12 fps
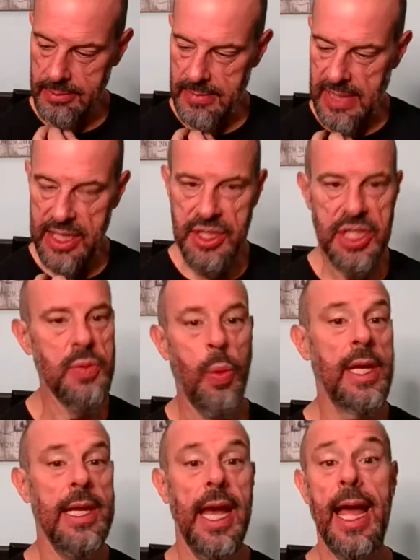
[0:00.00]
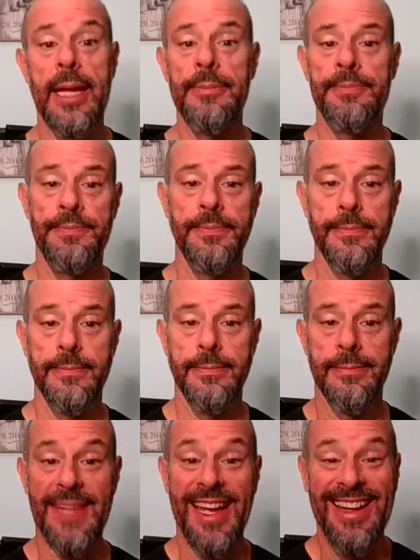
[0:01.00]
He's just one guy.
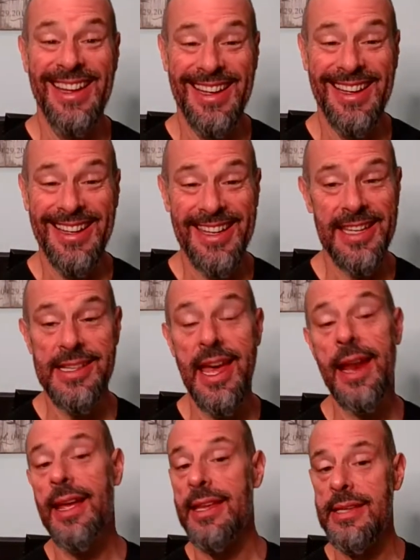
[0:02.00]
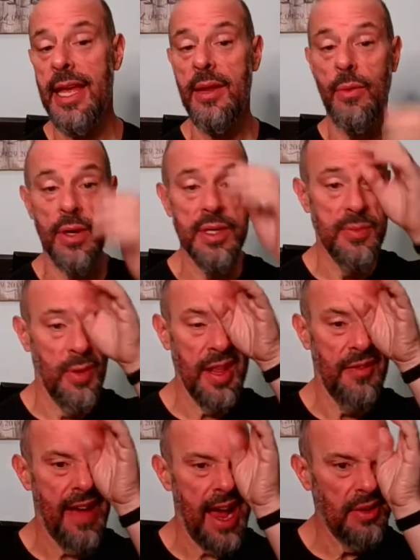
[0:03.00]
He works with a
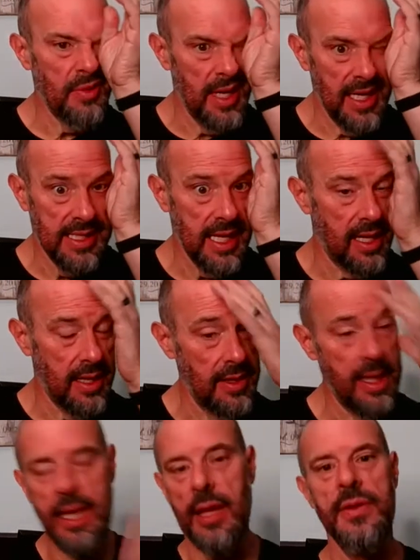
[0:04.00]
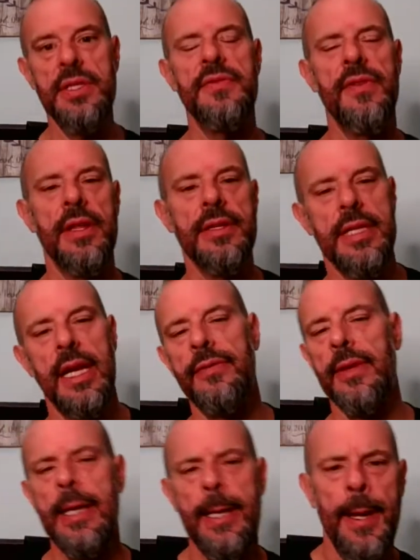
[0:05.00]
factory. He's got another that he uses for other stuff,
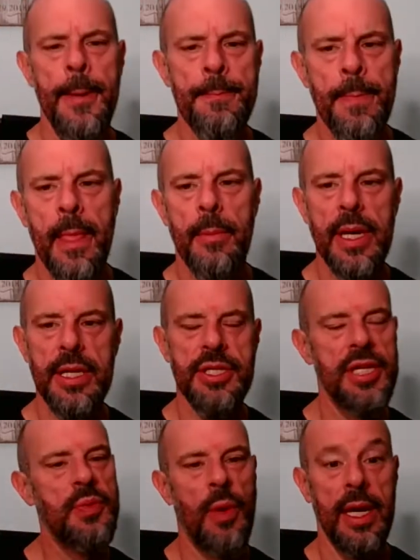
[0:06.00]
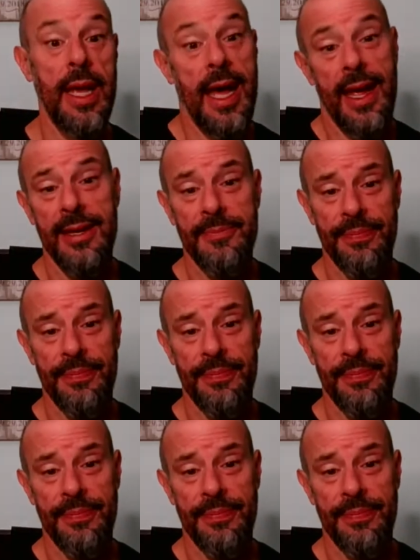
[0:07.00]
but he's just one guy.